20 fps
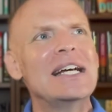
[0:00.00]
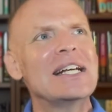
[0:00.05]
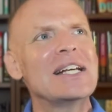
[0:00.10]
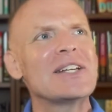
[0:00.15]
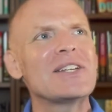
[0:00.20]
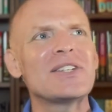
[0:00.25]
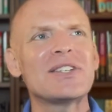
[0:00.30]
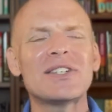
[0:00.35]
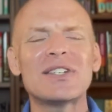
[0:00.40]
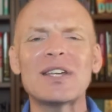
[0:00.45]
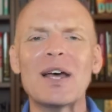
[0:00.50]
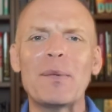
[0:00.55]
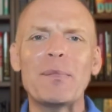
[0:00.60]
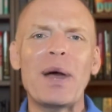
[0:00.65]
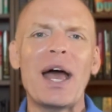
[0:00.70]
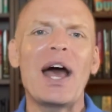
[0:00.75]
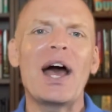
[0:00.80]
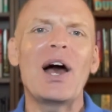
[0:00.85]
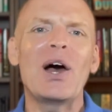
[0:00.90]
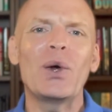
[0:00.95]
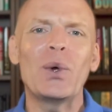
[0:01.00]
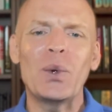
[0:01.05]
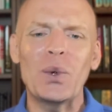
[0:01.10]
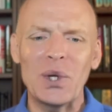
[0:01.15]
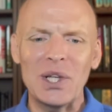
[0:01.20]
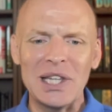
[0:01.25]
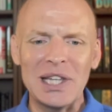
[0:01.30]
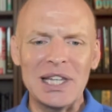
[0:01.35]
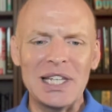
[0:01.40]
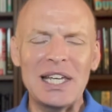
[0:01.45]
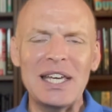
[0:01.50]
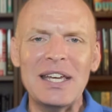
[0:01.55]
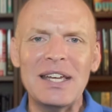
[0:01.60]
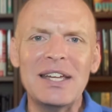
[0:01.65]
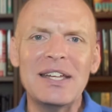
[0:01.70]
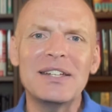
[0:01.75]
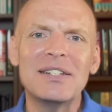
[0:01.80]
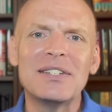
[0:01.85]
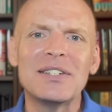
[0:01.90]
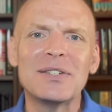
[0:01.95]
somehow
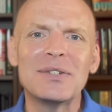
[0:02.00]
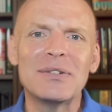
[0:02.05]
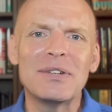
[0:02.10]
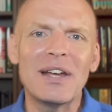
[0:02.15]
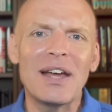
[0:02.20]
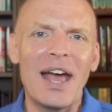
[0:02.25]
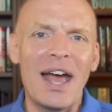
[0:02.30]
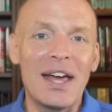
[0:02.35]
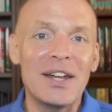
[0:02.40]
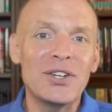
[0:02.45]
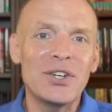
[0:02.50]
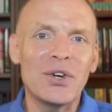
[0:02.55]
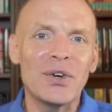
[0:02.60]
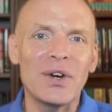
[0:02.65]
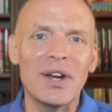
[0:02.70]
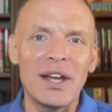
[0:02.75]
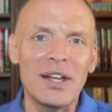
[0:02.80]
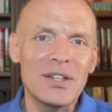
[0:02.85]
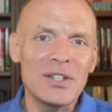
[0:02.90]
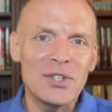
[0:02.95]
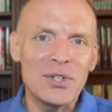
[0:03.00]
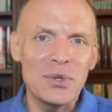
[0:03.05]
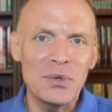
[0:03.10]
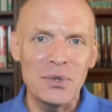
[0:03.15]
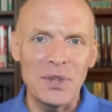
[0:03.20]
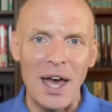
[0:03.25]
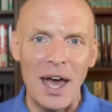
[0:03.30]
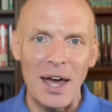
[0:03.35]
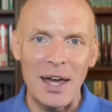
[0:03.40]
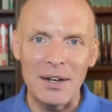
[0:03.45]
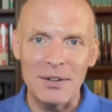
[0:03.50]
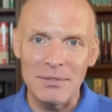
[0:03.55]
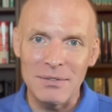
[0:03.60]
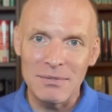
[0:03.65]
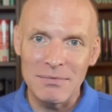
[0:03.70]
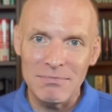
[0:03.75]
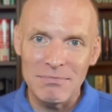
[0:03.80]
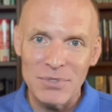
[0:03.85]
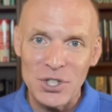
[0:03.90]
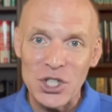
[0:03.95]
leads Ender into that
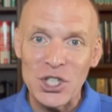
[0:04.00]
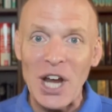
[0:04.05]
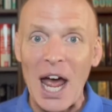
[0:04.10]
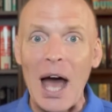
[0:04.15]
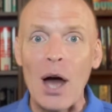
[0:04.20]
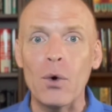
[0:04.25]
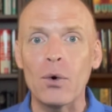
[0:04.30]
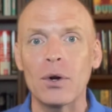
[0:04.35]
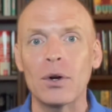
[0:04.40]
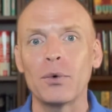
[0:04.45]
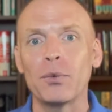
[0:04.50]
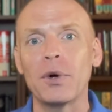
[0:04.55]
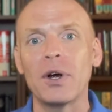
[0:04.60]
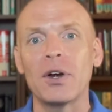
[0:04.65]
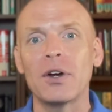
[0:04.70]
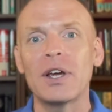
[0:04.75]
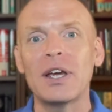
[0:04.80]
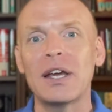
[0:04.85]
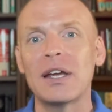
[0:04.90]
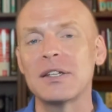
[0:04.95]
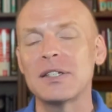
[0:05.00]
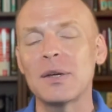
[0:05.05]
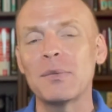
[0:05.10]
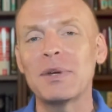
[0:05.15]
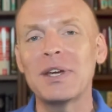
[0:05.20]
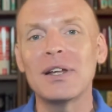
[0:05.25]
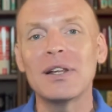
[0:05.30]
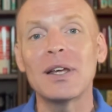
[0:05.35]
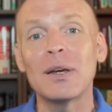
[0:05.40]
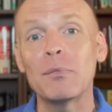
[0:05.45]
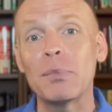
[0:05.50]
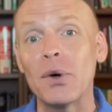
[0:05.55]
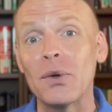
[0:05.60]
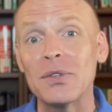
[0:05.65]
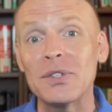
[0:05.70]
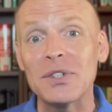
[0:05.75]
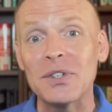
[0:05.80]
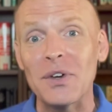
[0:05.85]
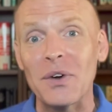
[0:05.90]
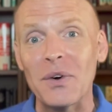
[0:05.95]
shower where he ends up killing
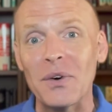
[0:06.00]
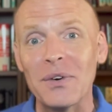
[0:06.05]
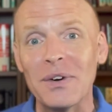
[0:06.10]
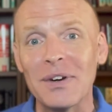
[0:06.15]
Bonesaw.